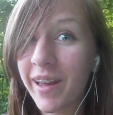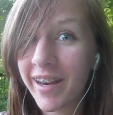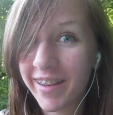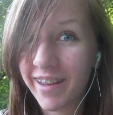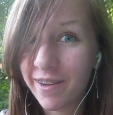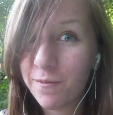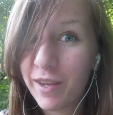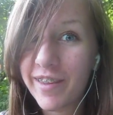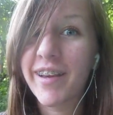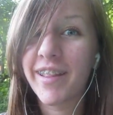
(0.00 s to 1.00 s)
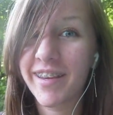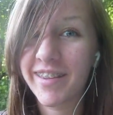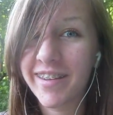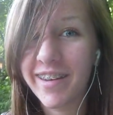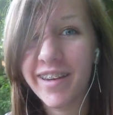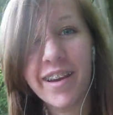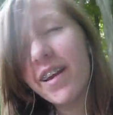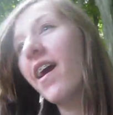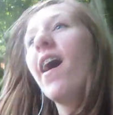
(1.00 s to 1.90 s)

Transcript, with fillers: I gotta say, they're amazing. I like this idea.